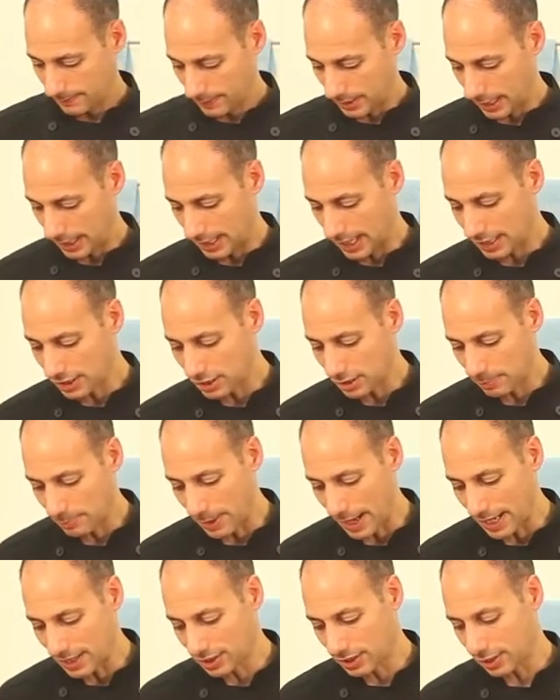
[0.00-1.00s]
And that's the
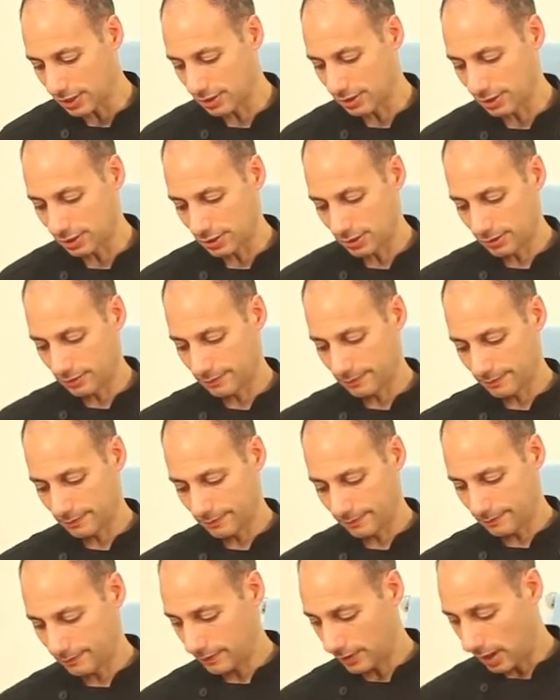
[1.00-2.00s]
basis
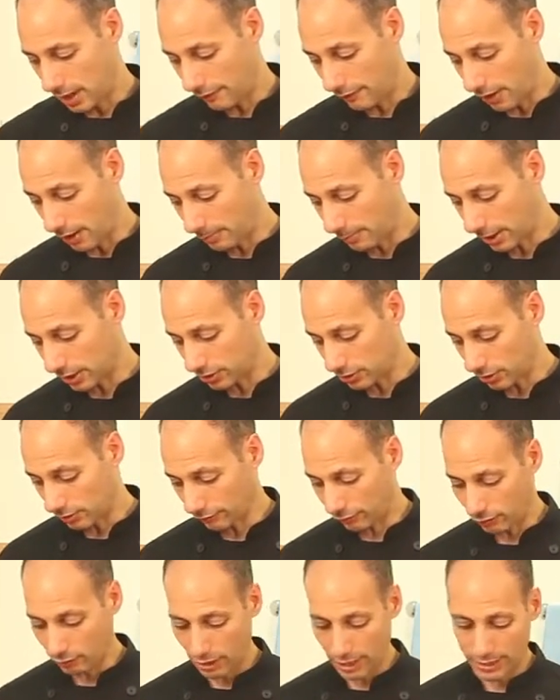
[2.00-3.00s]
of our mixture
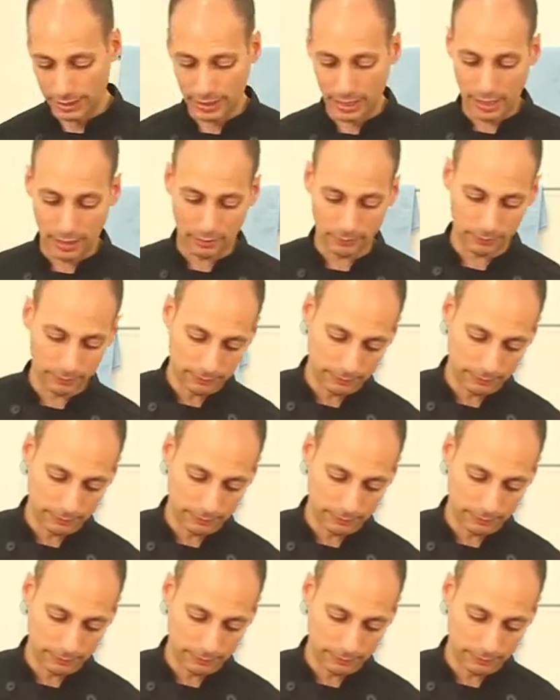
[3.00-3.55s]
for right now.